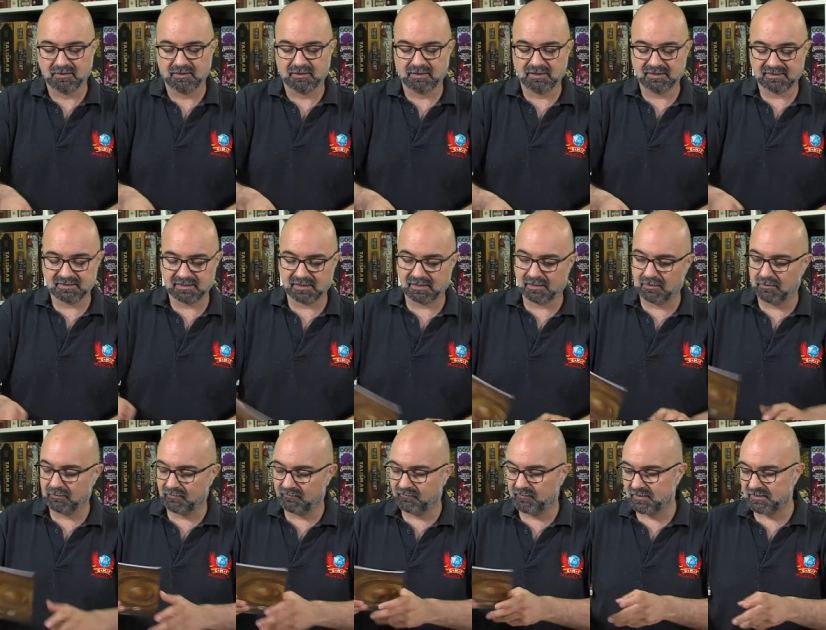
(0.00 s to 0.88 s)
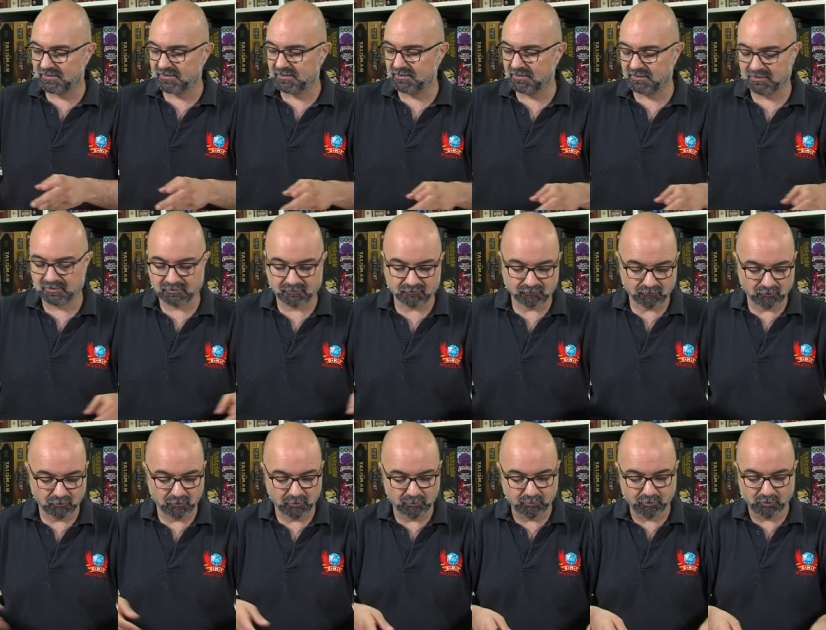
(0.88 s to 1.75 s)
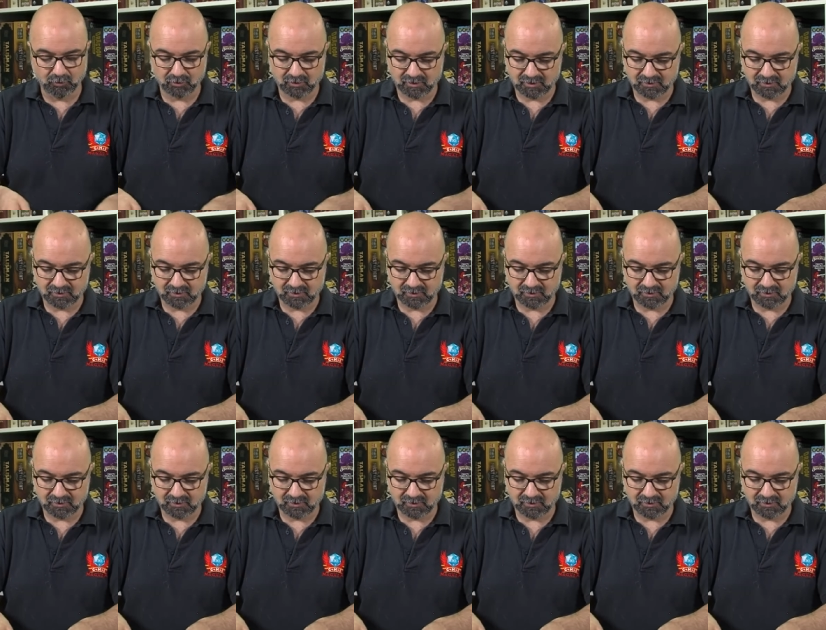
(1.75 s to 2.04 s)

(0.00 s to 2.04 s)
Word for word: Let's take a look first at the rulebook.